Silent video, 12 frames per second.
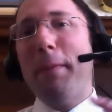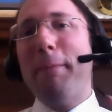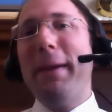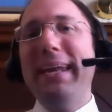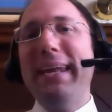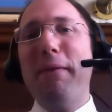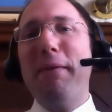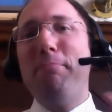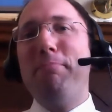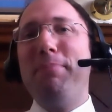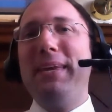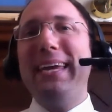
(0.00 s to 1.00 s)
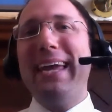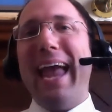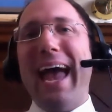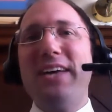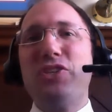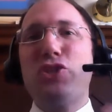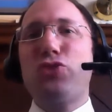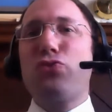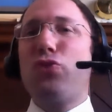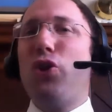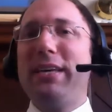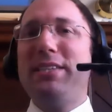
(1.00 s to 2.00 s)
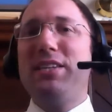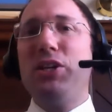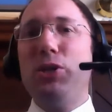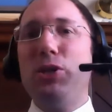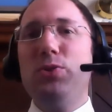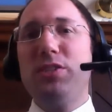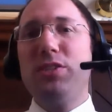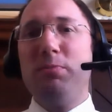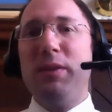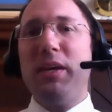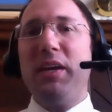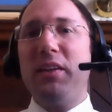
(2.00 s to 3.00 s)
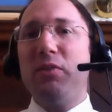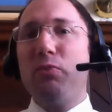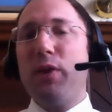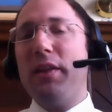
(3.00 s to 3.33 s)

may not be as strong as it used to be and the,